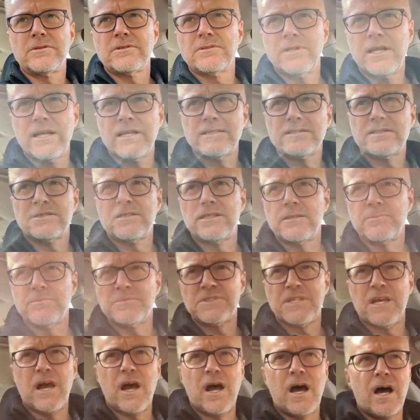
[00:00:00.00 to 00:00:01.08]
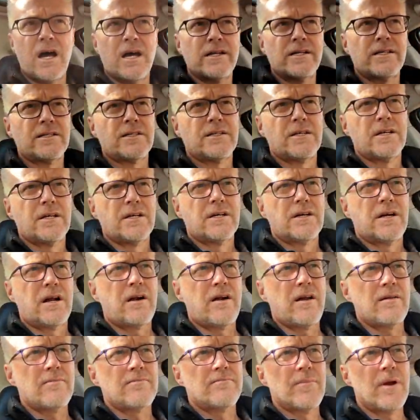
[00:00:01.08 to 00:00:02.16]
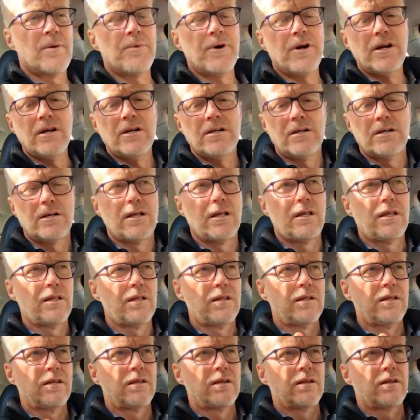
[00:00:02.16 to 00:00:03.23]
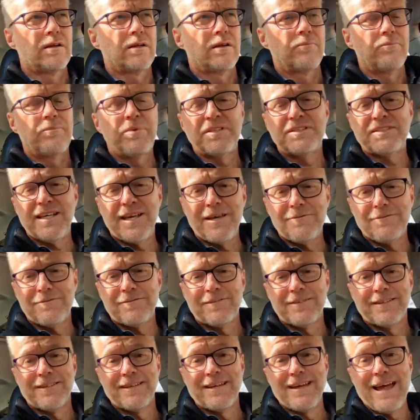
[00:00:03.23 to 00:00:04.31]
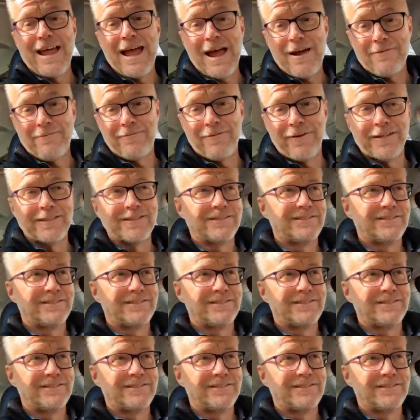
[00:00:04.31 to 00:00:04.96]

That seems odd. All right, remember, be safe, have fun.